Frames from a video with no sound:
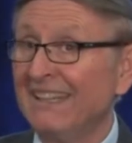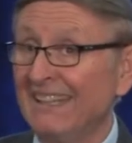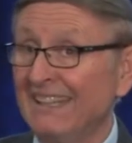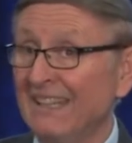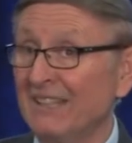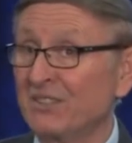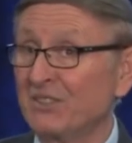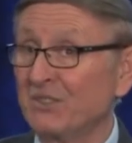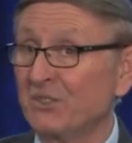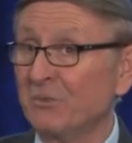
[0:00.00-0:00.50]

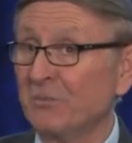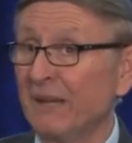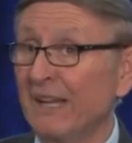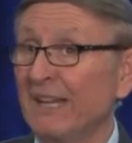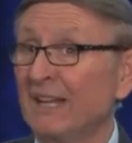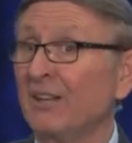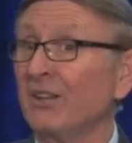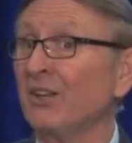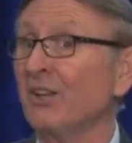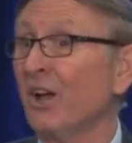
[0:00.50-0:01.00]
is to
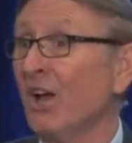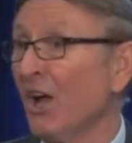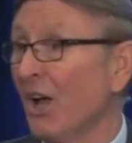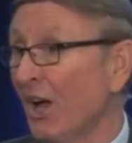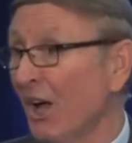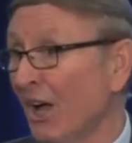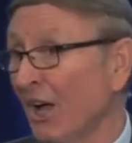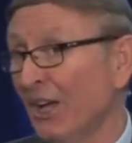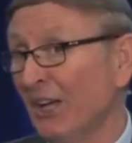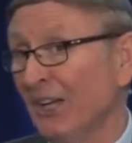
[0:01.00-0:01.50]
make a
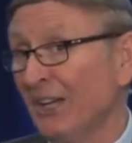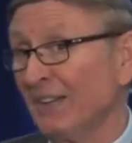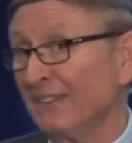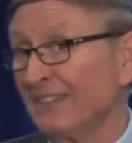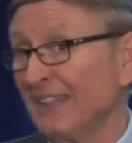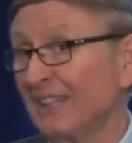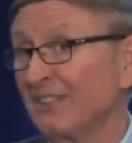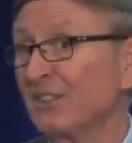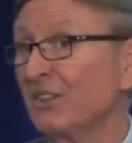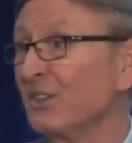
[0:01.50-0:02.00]
law
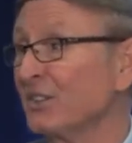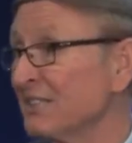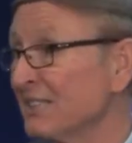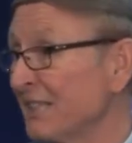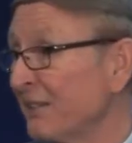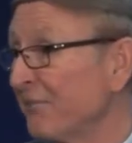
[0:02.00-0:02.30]
that closes